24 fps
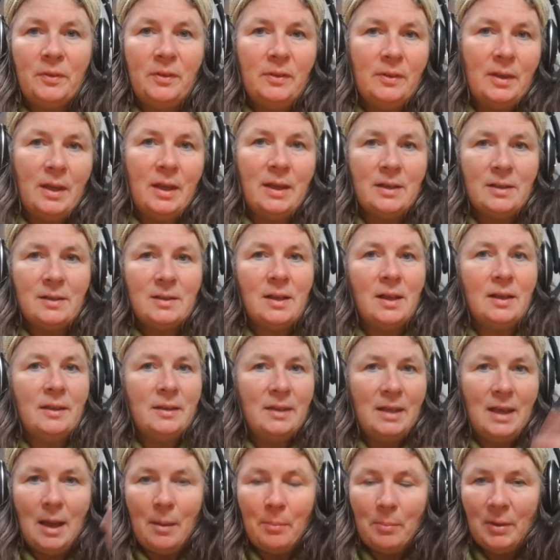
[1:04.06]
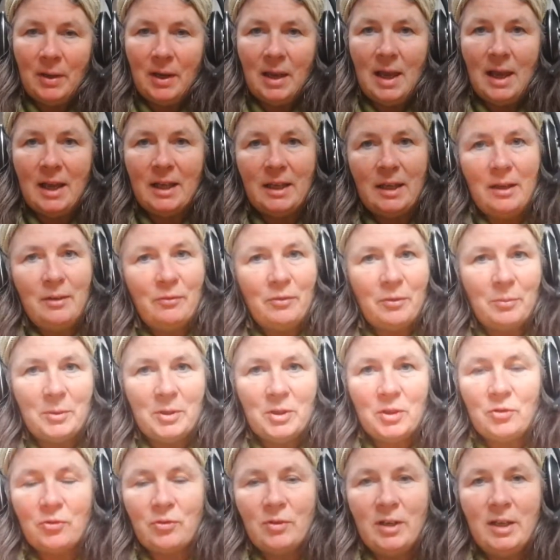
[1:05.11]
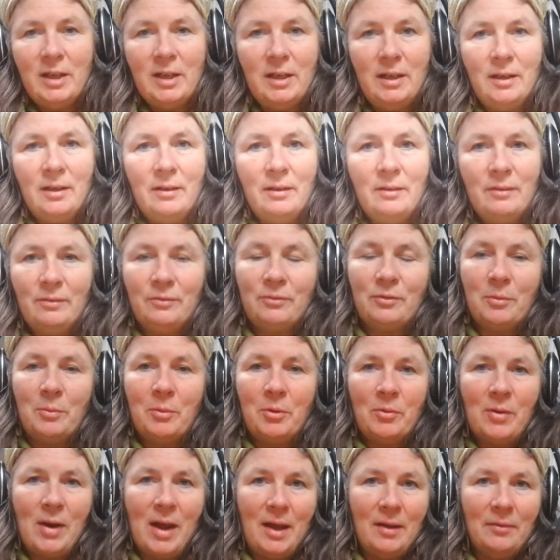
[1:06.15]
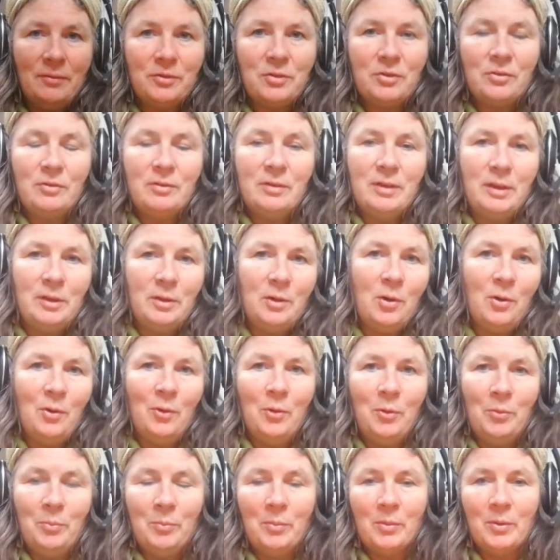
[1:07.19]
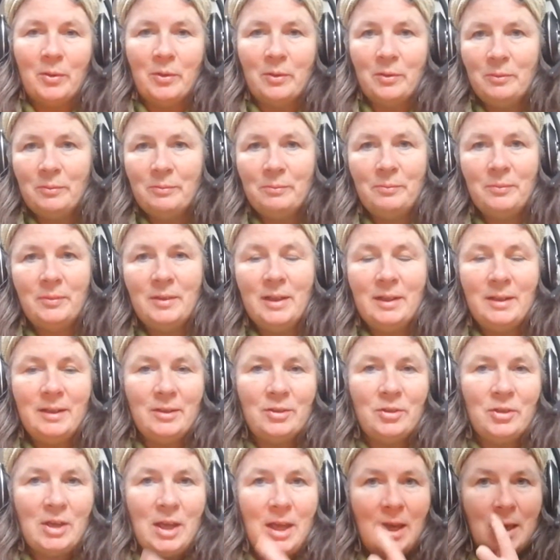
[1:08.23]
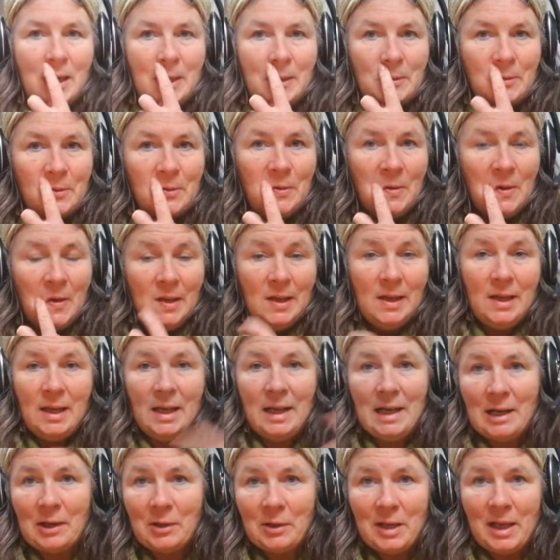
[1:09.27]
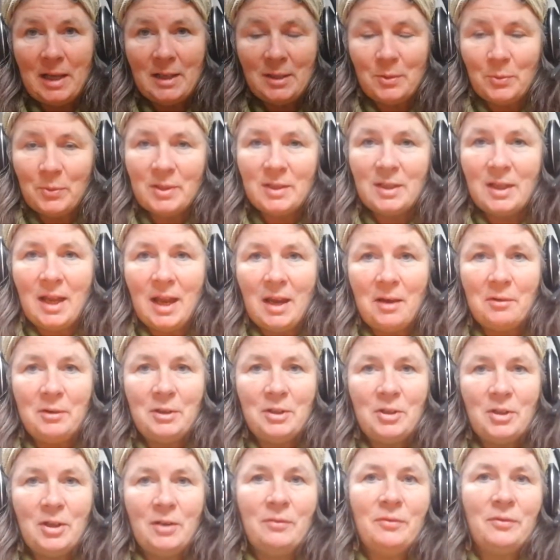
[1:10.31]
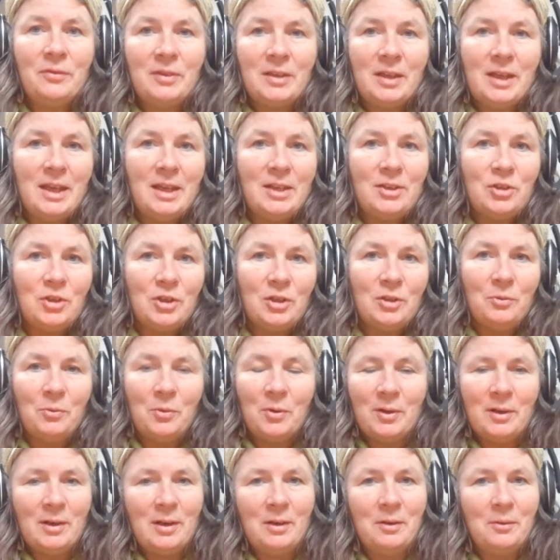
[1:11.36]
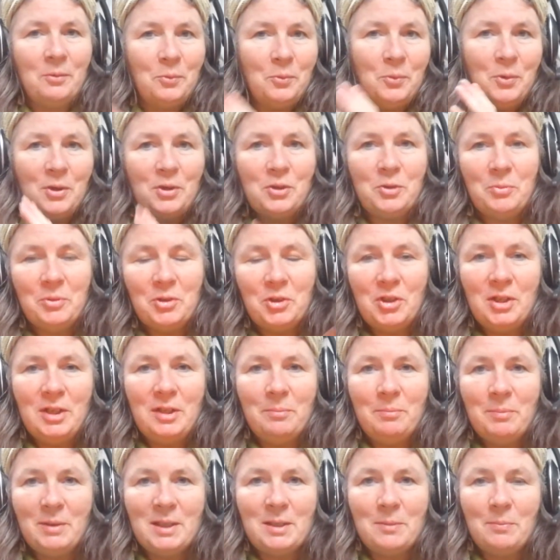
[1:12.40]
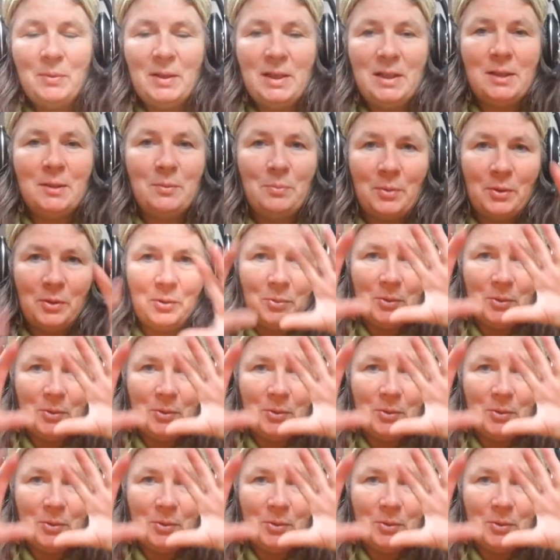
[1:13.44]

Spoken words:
things like the apple hanging from a string from a rafter in the home or in a shed, or in our case it was the garage off the kitchen where our washing machine and bits and pieces, but there